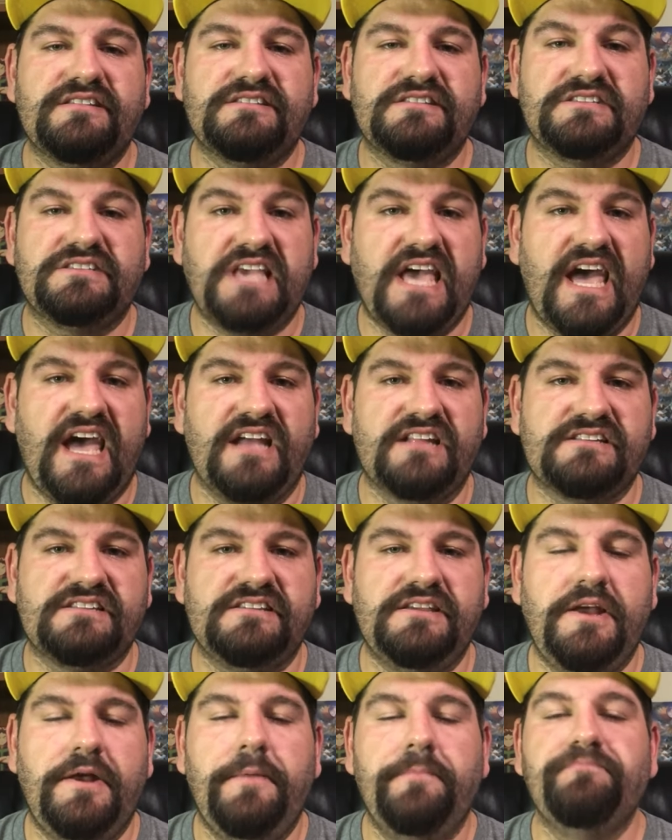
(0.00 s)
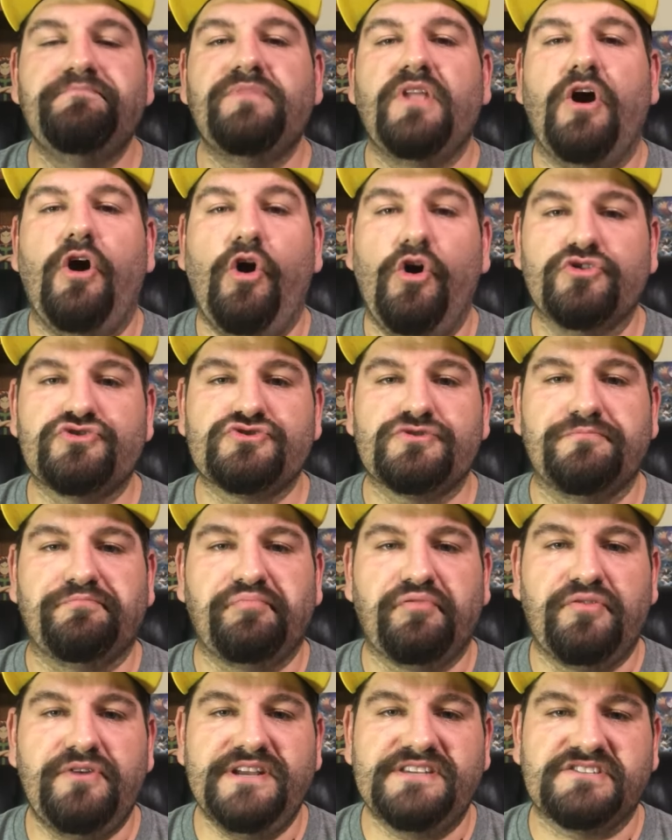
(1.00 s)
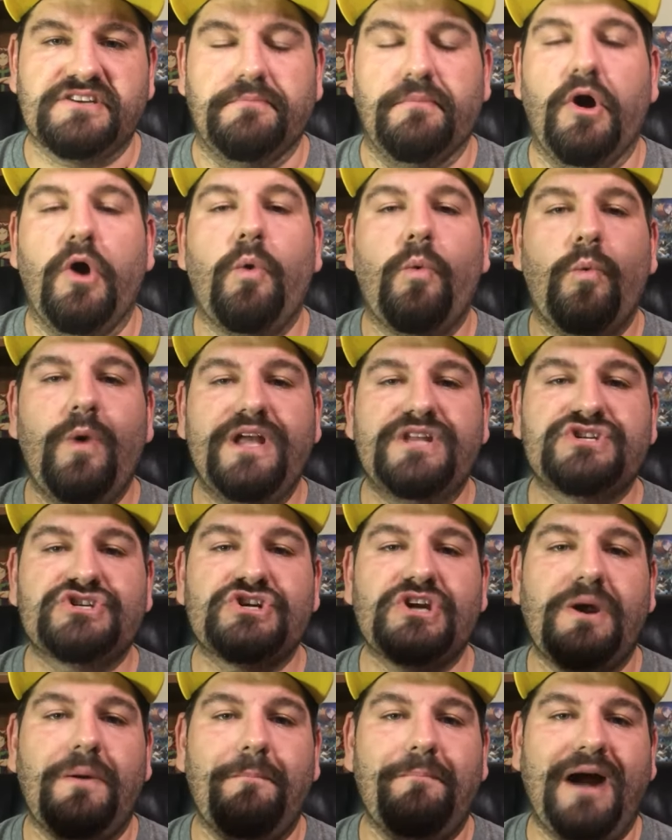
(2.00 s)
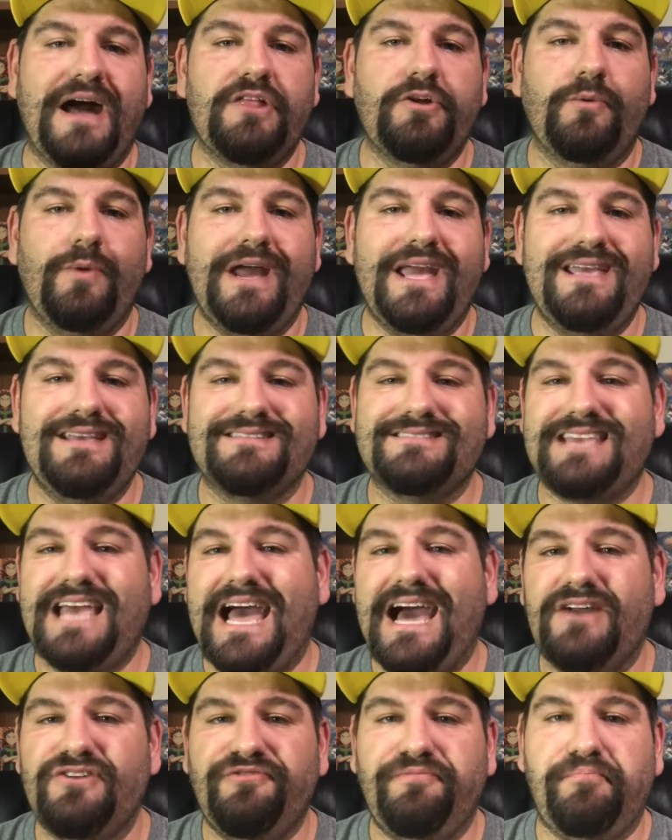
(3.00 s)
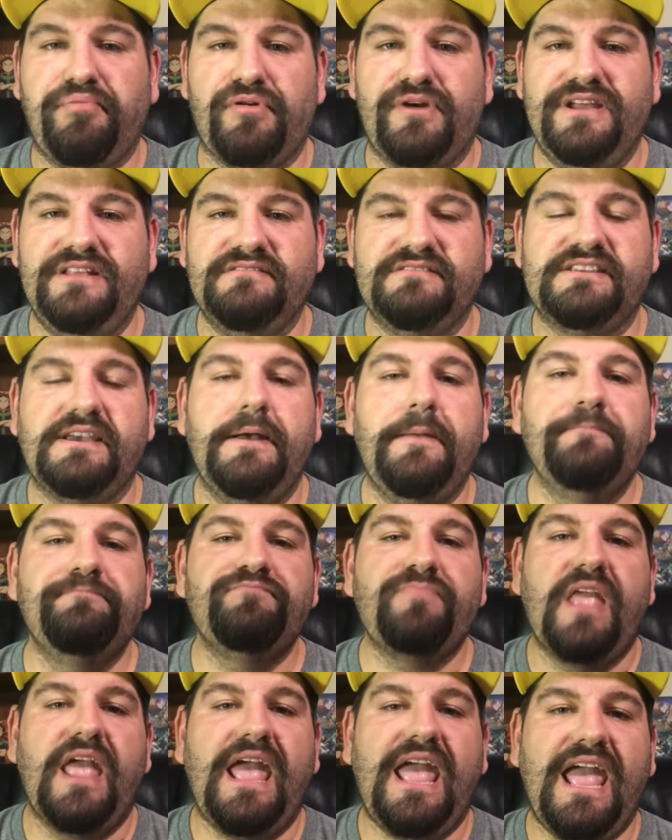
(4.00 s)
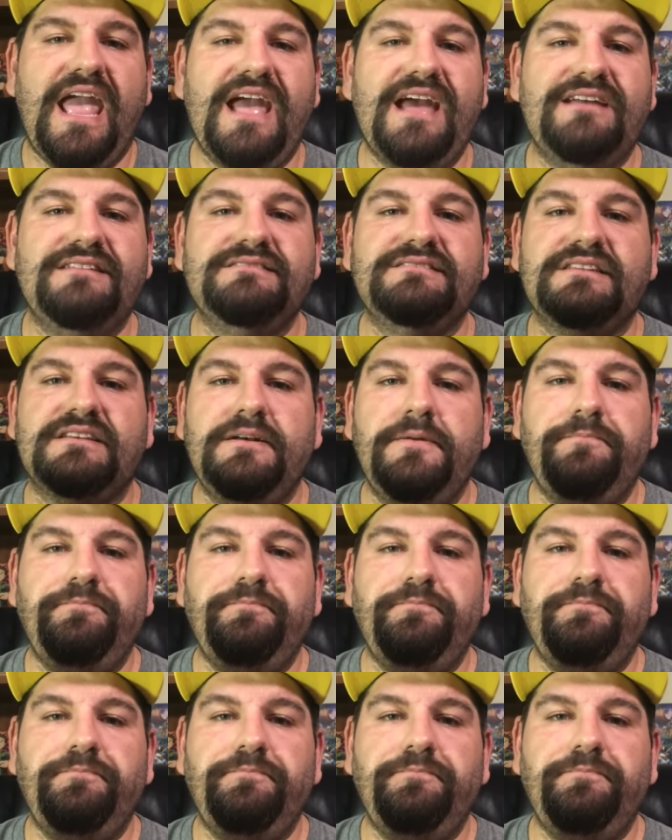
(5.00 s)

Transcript: set, Ultra Prism, which, by the way, is out of print, and